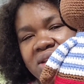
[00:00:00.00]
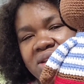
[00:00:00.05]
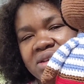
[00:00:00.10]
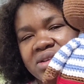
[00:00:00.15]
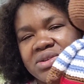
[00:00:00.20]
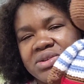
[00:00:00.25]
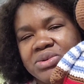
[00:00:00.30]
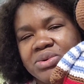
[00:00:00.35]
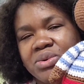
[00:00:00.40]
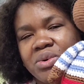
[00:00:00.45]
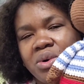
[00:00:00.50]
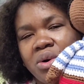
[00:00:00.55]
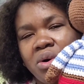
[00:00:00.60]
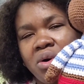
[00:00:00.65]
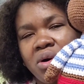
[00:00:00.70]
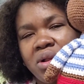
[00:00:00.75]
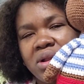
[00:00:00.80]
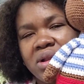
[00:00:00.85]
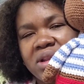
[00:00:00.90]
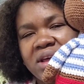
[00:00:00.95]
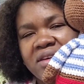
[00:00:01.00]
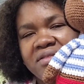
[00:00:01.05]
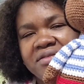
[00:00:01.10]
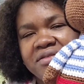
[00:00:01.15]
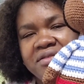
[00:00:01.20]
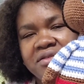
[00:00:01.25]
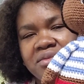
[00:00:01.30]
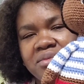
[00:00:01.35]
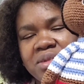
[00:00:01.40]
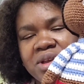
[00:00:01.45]
So all left
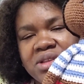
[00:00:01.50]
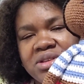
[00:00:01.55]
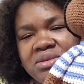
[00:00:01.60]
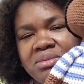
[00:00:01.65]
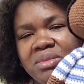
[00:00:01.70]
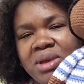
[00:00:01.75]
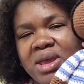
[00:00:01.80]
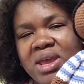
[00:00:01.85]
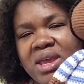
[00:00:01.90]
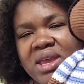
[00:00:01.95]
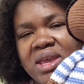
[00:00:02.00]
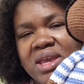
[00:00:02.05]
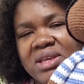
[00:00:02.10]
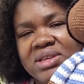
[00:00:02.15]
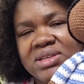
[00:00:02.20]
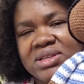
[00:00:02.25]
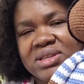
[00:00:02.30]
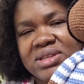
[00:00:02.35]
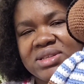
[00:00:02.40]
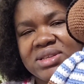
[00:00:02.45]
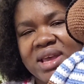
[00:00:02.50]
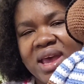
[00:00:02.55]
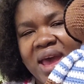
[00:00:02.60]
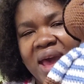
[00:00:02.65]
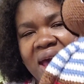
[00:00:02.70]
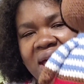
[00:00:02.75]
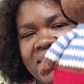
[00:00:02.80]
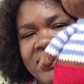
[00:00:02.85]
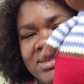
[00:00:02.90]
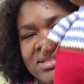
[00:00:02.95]
for me to make is his
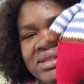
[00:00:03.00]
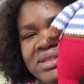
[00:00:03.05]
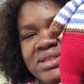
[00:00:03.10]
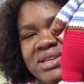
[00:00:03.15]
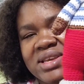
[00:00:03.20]
hat